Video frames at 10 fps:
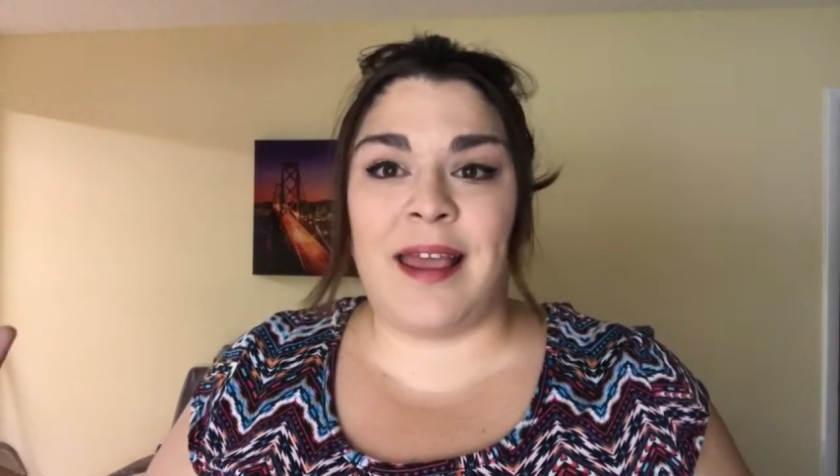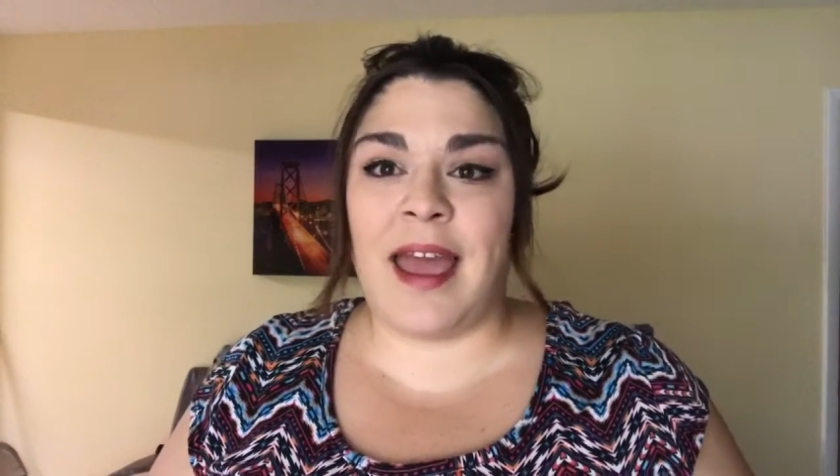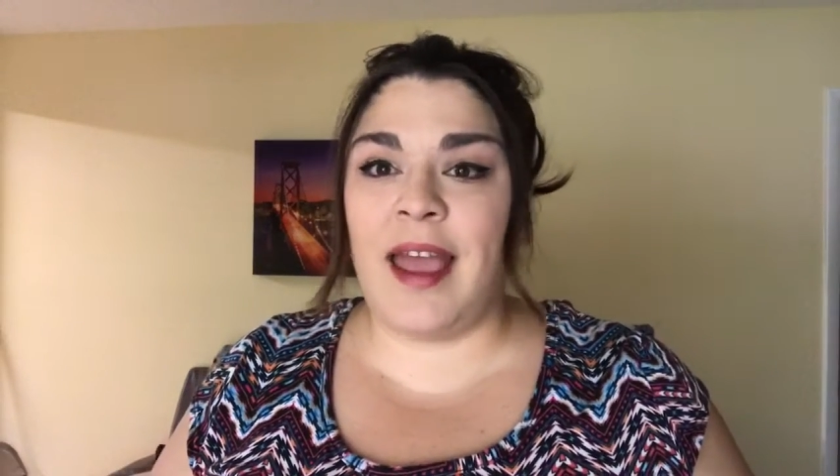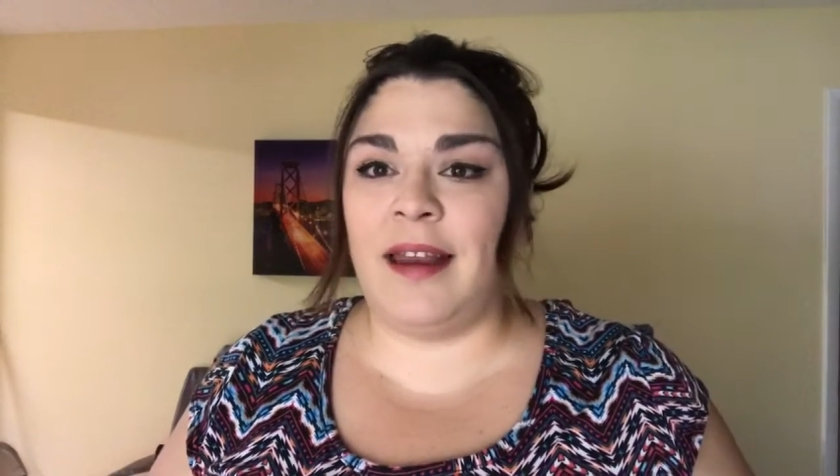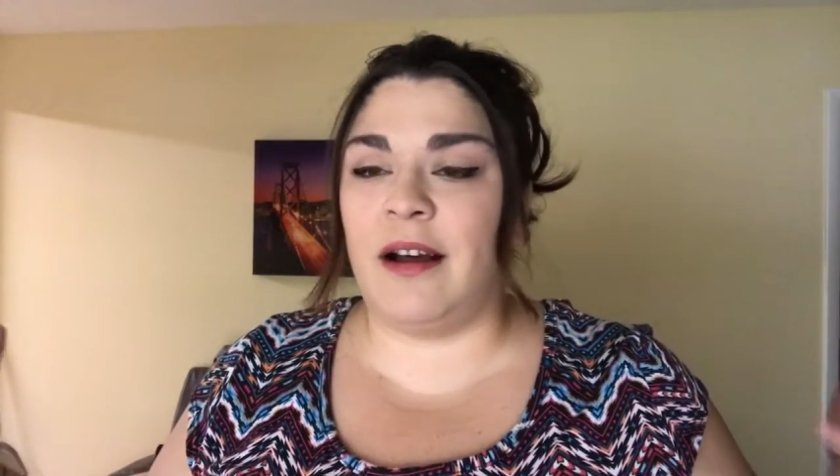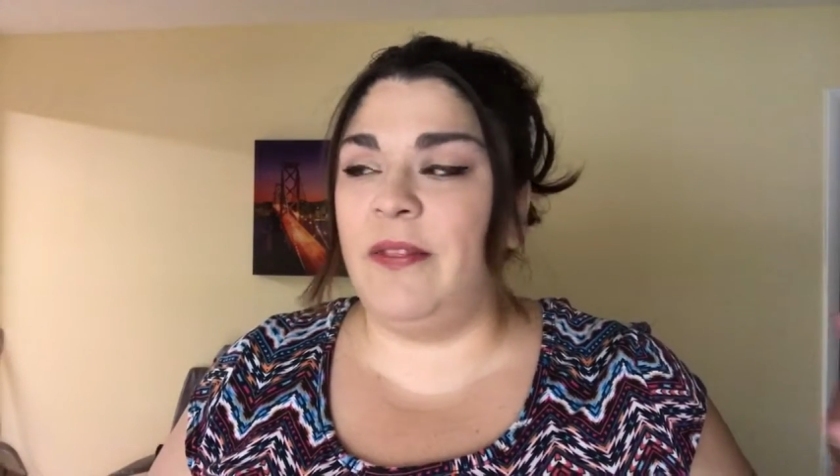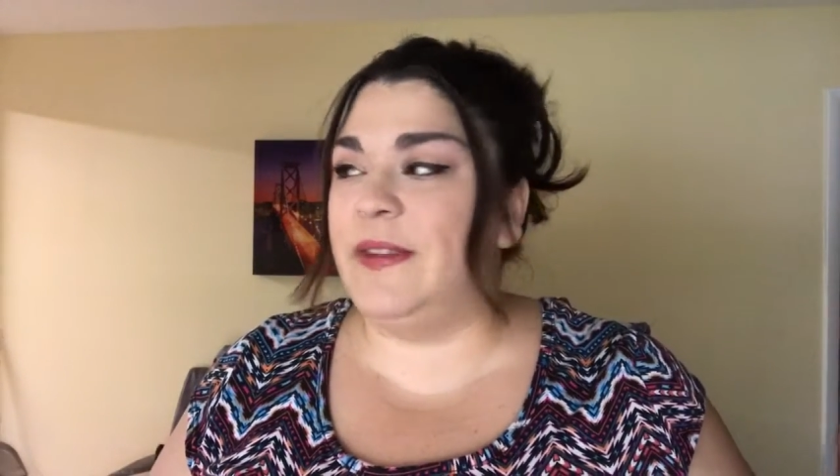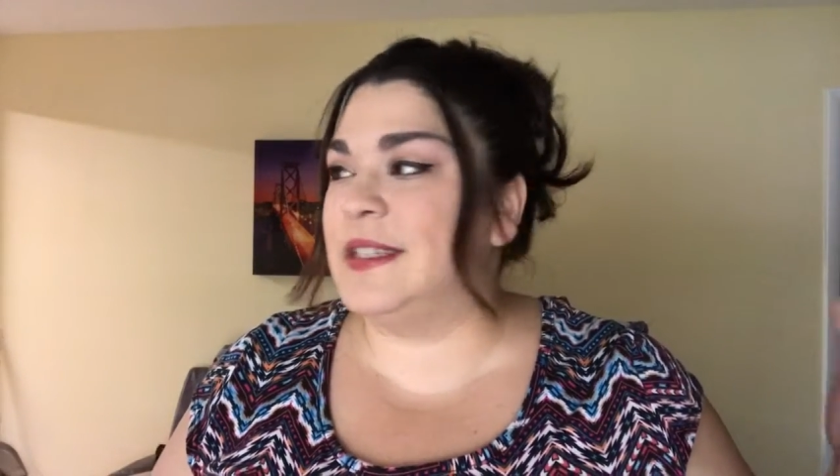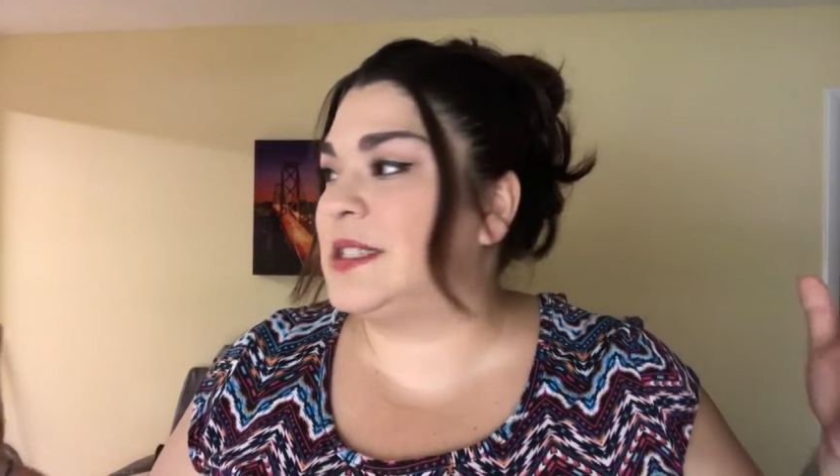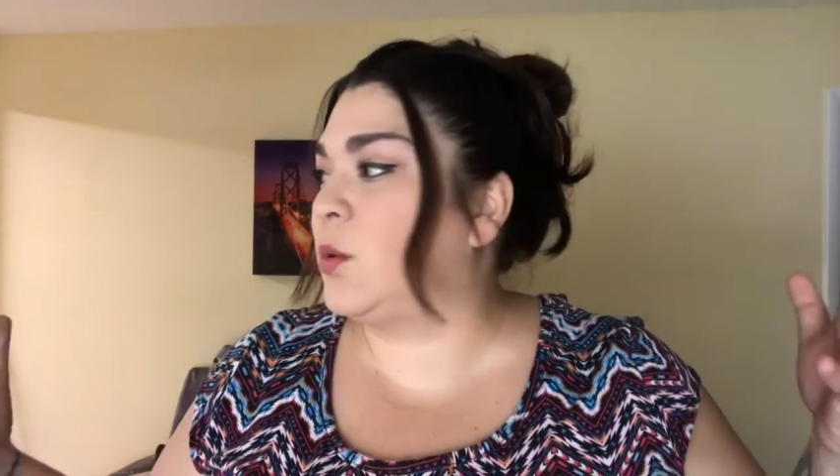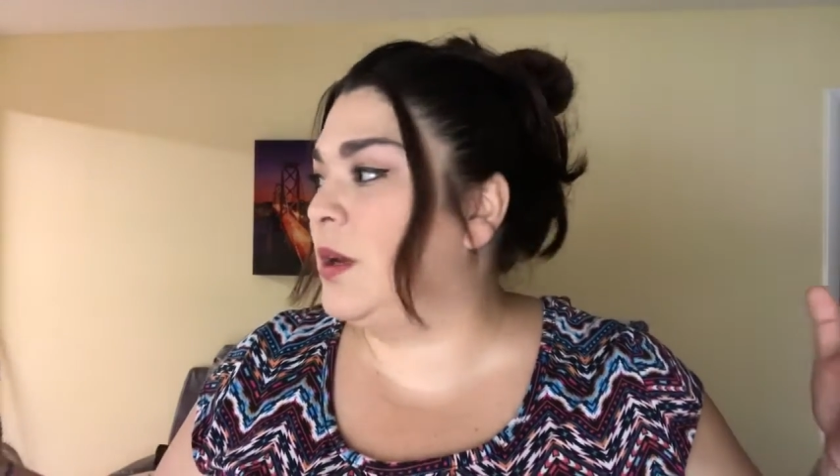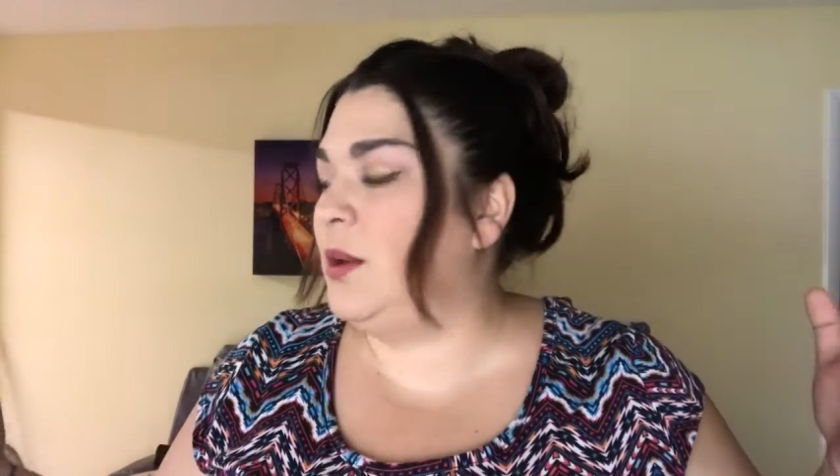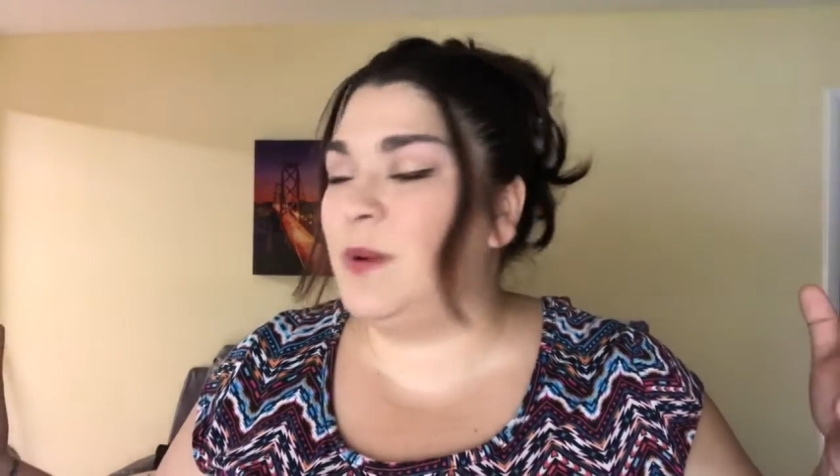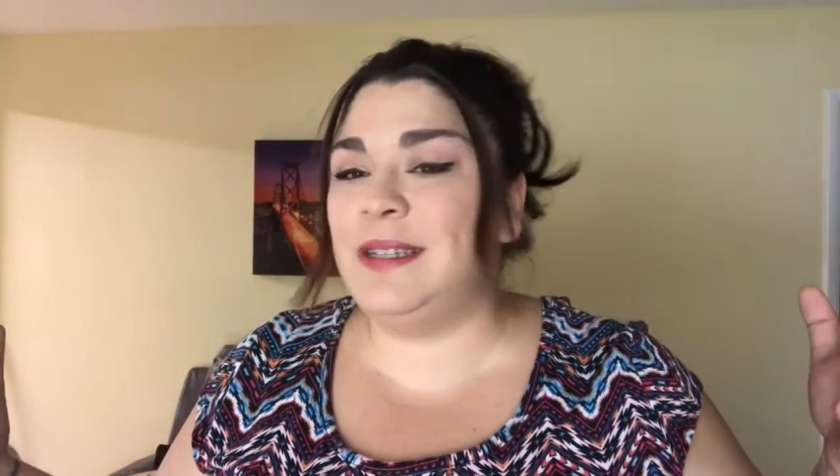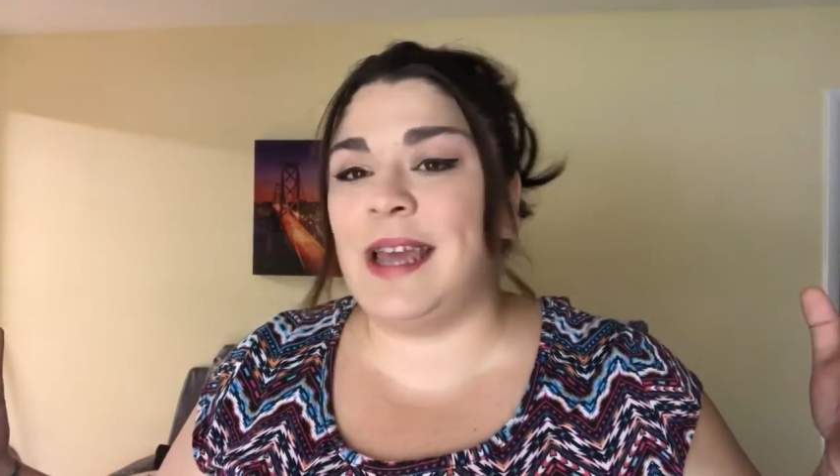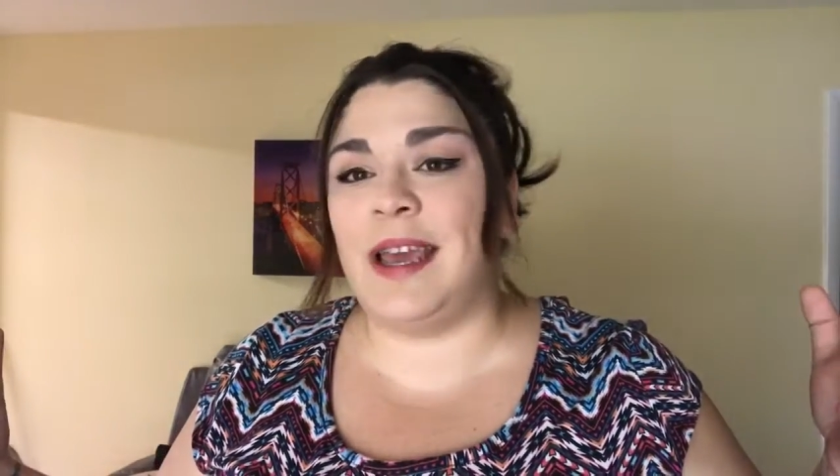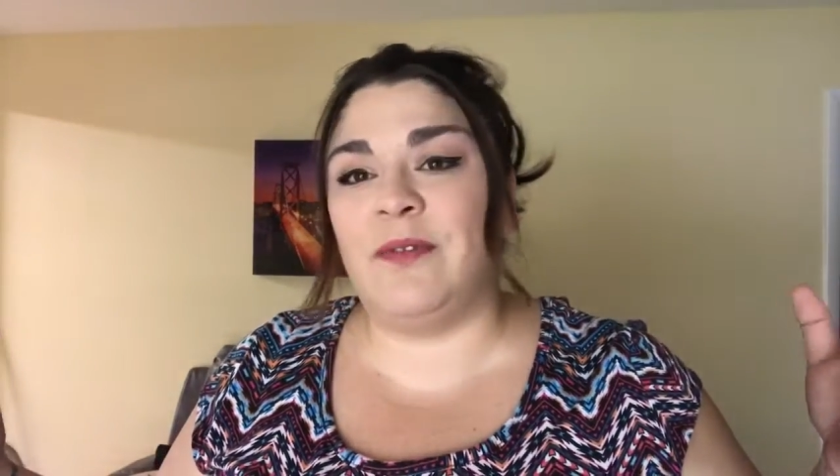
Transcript: gain on this 21 day